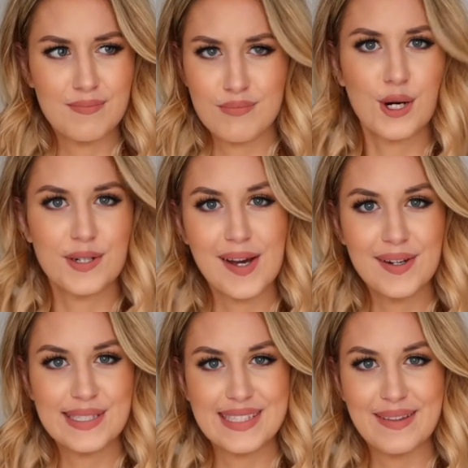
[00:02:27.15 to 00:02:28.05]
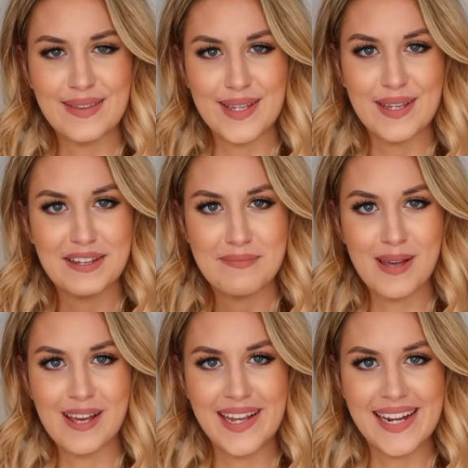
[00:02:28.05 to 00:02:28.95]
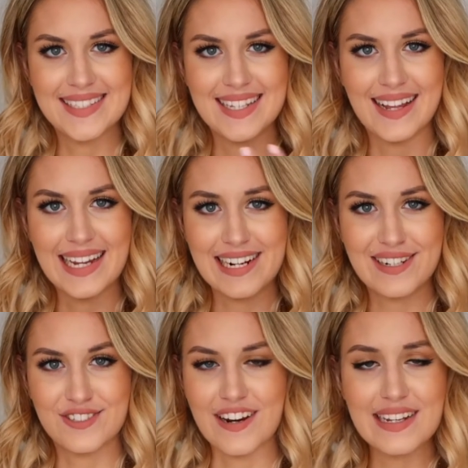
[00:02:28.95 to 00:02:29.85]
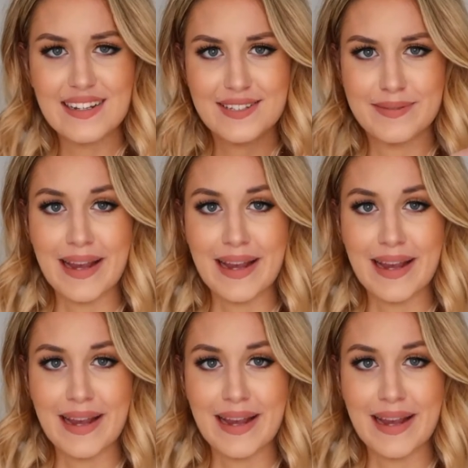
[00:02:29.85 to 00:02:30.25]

products that you can put into like drinks,